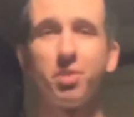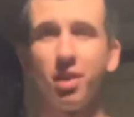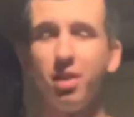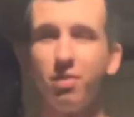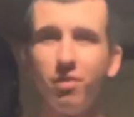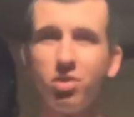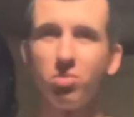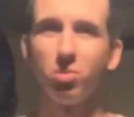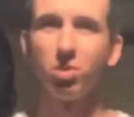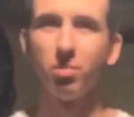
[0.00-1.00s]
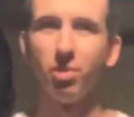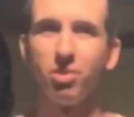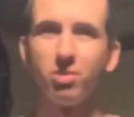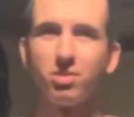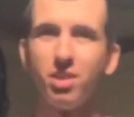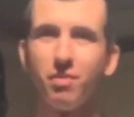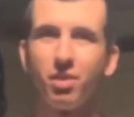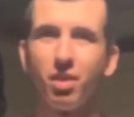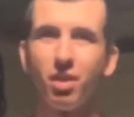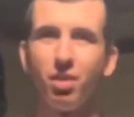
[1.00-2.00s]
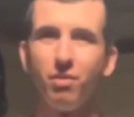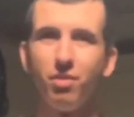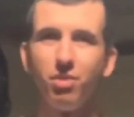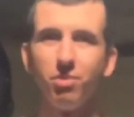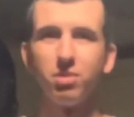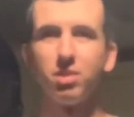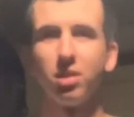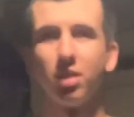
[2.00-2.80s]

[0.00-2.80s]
the individual commercials never got any views.